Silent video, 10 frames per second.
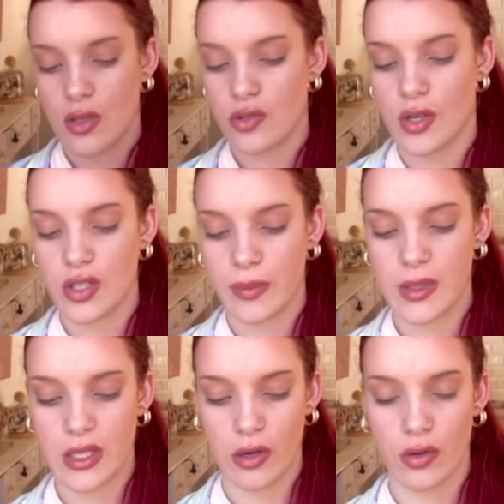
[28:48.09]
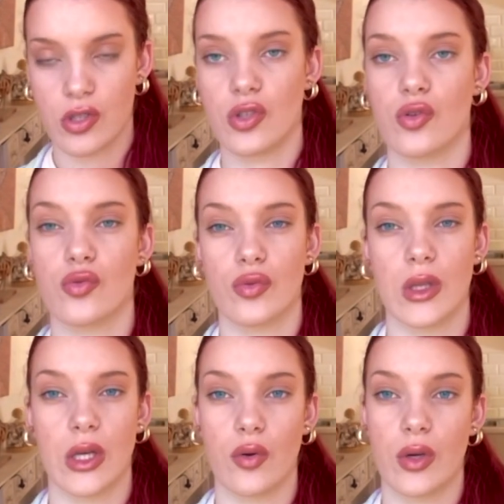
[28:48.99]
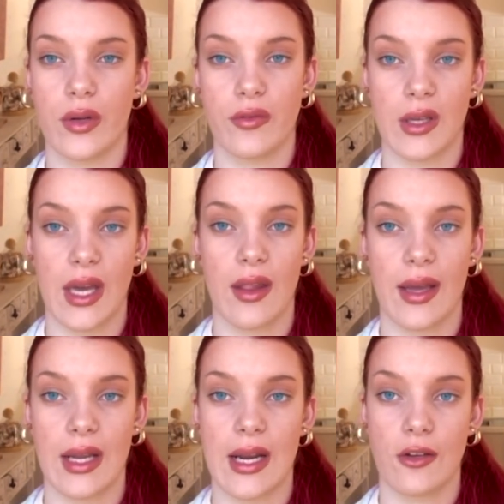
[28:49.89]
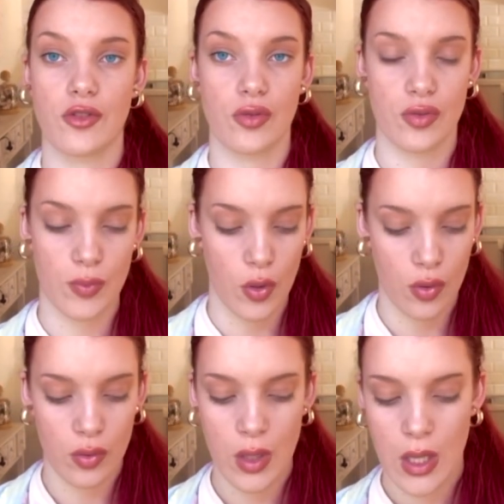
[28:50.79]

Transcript: stretchy material just looks really good if you get like an extra small